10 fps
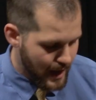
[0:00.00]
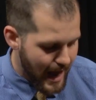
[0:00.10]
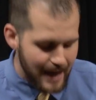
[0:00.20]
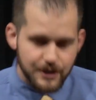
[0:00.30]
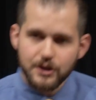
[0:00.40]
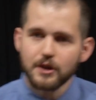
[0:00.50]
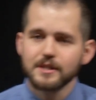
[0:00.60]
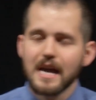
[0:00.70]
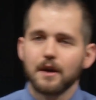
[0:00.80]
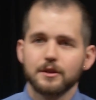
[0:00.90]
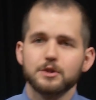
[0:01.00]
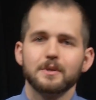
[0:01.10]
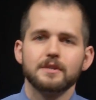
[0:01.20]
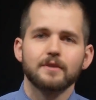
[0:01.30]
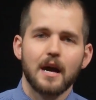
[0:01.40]
As it turns out, the
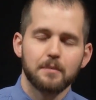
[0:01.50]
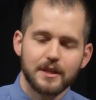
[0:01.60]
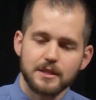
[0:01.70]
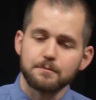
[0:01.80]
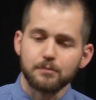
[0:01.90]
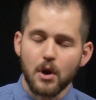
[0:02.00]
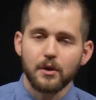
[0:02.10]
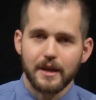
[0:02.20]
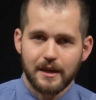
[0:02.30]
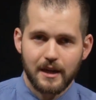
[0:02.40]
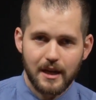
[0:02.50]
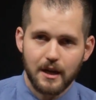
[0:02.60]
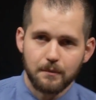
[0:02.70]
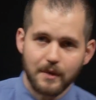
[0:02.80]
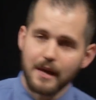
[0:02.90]
switch-diff complex is broken
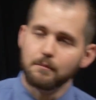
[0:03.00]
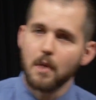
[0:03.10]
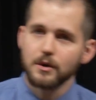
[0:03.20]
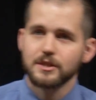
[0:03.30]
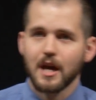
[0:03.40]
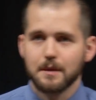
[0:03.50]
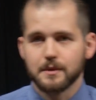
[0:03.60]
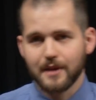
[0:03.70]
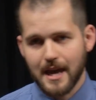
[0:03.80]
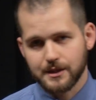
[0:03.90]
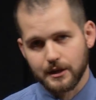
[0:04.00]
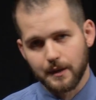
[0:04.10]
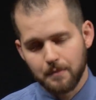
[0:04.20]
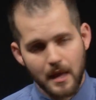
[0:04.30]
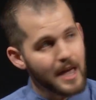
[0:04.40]
in most types of cancer,
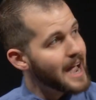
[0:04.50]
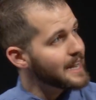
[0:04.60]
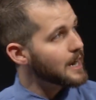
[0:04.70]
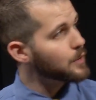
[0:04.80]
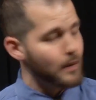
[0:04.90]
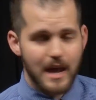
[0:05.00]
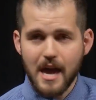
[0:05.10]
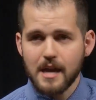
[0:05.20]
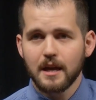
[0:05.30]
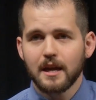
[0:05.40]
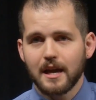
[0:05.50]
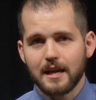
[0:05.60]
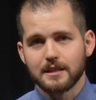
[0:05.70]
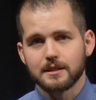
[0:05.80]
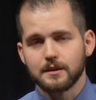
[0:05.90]
and ARID1A
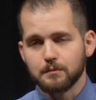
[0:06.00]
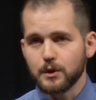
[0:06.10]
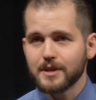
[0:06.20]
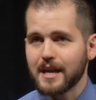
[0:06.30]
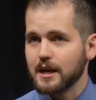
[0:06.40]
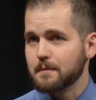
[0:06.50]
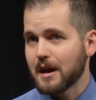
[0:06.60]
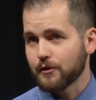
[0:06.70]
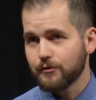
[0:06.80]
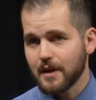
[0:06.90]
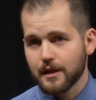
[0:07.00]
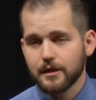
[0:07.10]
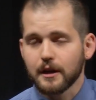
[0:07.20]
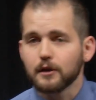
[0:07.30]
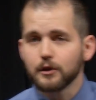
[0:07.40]
is mutated in about a
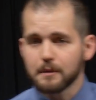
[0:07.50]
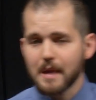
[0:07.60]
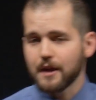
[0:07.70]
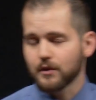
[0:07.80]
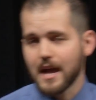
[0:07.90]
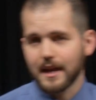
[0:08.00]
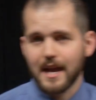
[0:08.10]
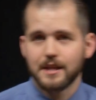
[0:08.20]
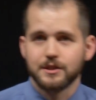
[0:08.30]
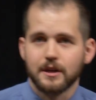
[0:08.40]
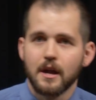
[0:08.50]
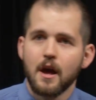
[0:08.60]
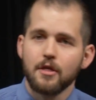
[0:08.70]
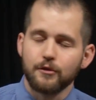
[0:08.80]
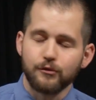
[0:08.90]
fifth, including pancreatic cancer,
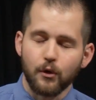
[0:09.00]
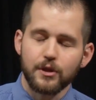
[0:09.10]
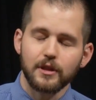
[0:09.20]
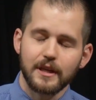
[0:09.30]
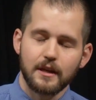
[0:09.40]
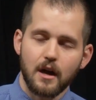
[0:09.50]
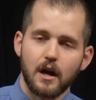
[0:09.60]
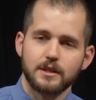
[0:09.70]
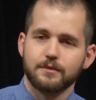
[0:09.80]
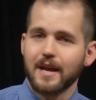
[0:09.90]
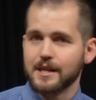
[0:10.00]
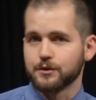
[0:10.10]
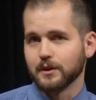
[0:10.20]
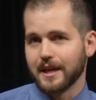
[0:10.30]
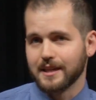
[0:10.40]
the fourth leading cause of
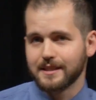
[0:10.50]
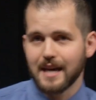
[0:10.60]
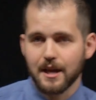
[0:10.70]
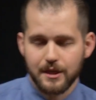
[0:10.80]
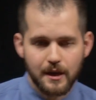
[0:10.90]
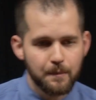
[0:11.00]
cancer-related death.